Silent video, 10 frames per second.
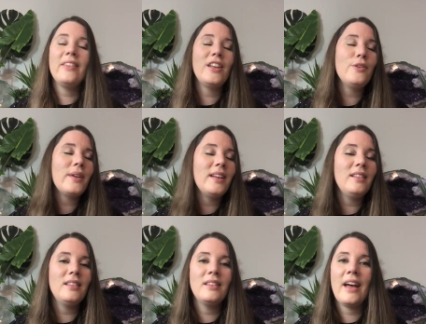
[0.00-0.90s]
and then you
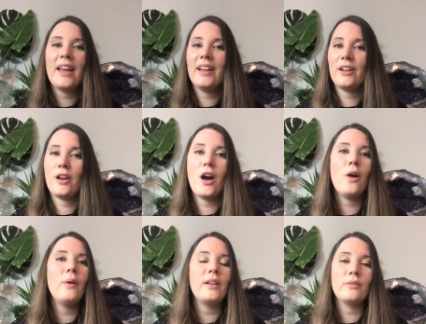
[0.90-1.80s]
can let it
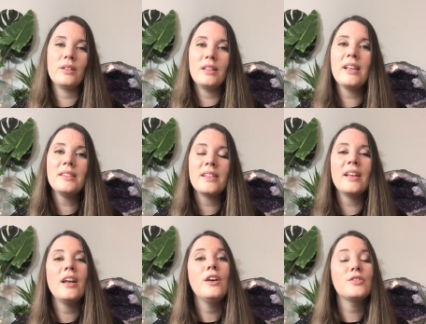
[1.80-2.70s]
go and release
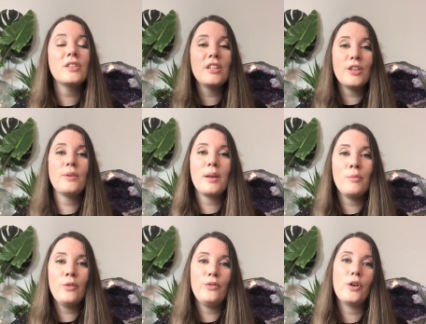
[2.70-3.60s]
it so that you can
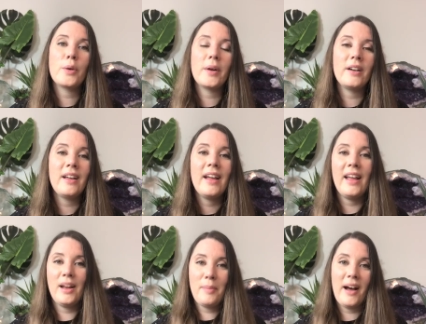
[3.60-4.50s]
move forward
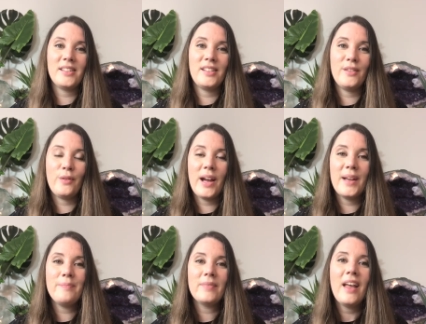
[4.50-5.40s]
in a positive
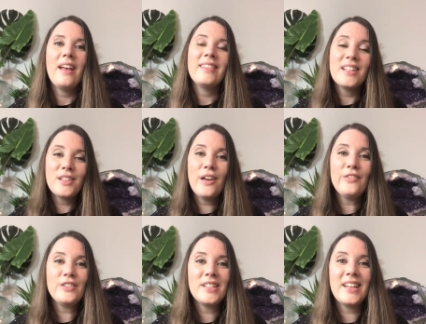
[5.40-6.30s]
way. That's all
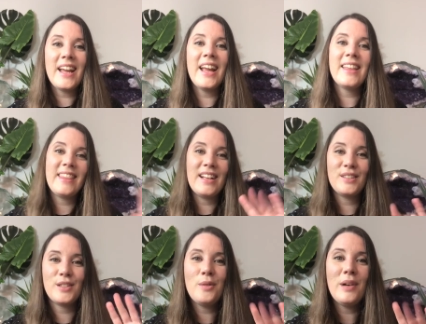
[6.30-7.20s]
for today.
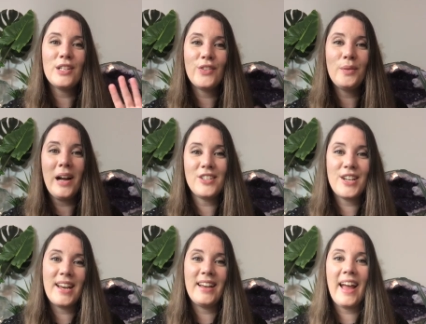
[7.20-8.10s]
Thanks so much for
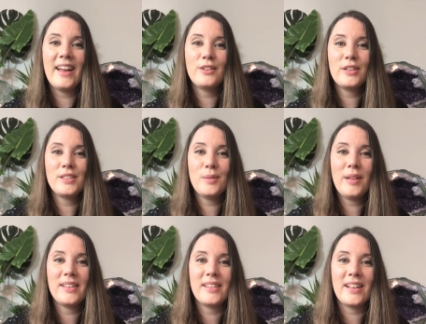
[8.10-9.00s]
watching, and crystal
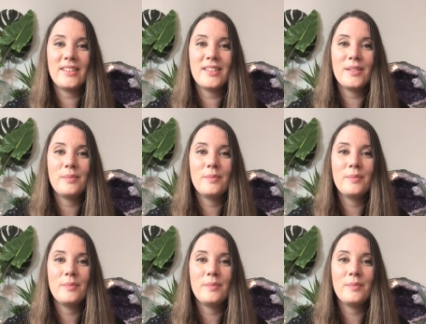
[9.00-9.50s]
blessings.